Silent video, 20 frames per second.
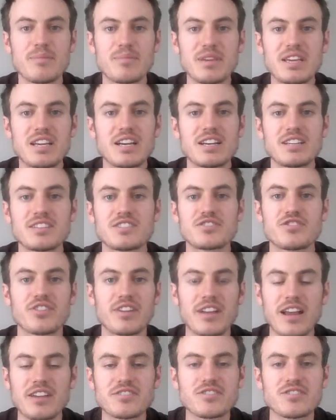because
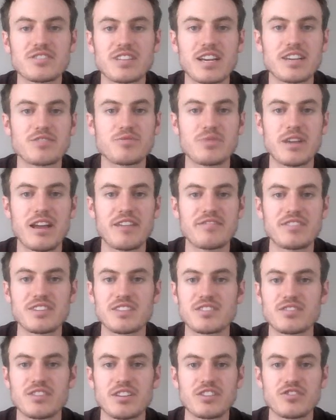during exercise we have
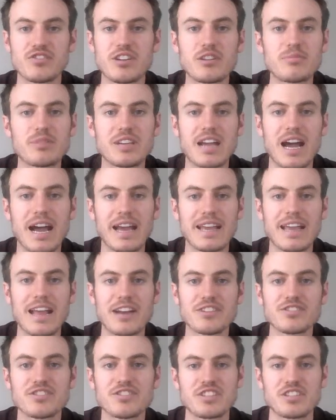these incredibly high
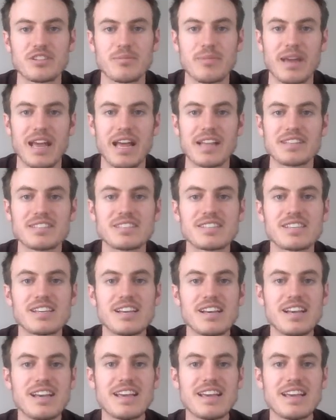energy demands,